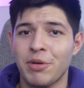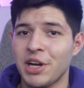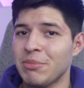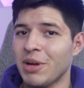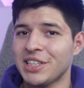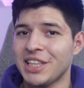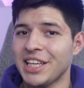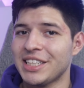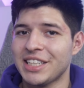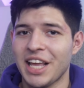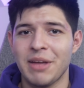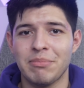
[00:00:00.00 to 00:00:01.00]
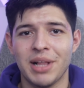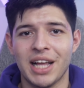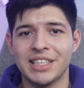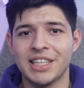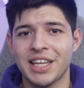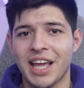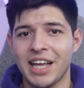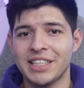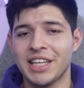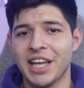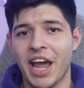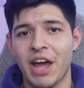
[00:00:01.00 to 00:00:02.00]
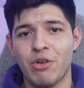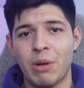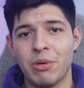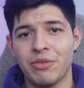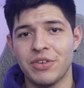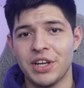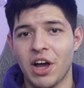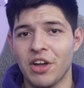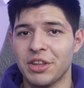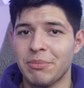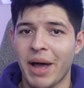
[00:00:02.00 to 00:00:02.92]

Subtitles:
pretty much the same plastic casing and rubber feet on the